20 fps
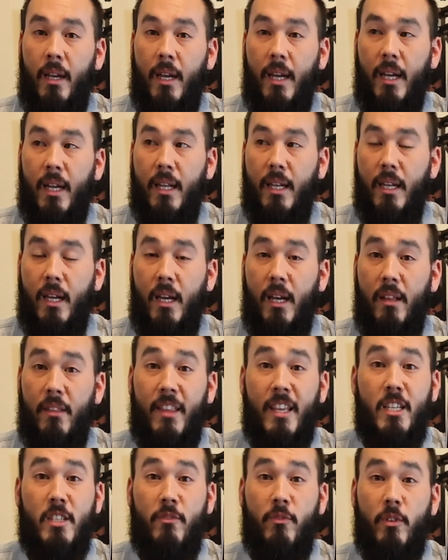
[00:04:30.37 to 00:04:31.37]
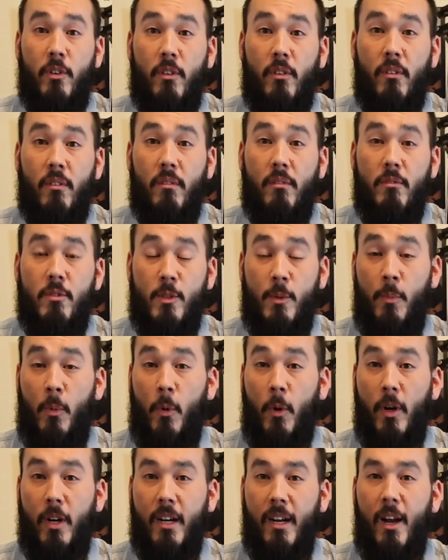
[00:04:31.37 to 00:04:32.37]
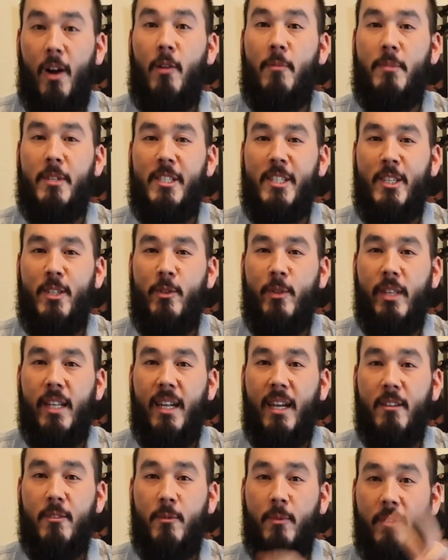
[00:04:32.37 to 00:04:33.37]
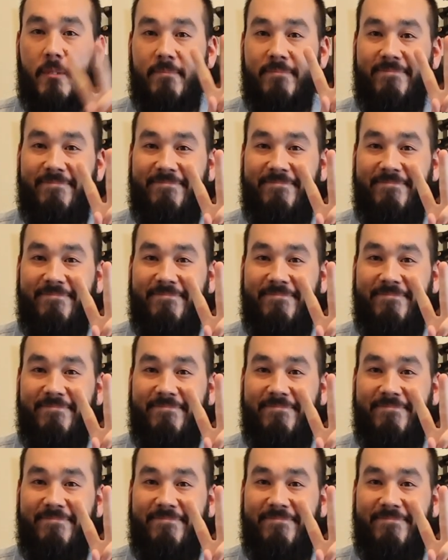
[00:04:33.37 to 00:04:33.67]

and thanks for your support. Hope to see you in the next one.